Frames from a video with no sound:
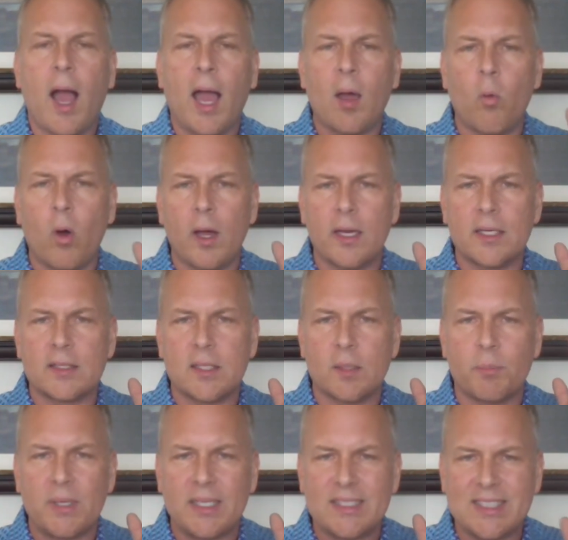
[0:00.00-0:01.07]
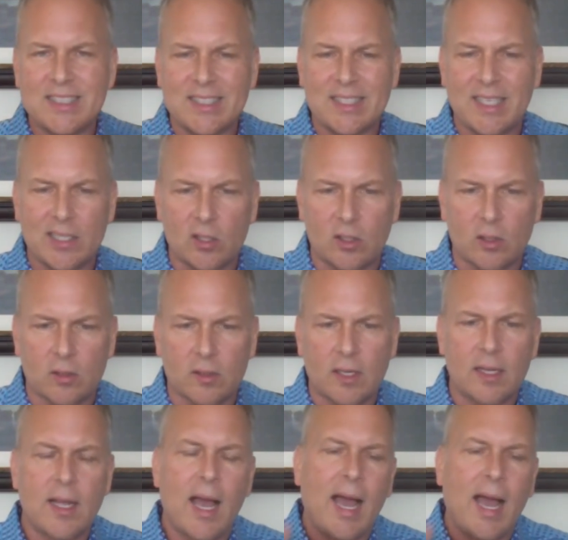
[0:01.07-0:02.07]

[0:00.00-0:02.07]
I wanted to be skilled.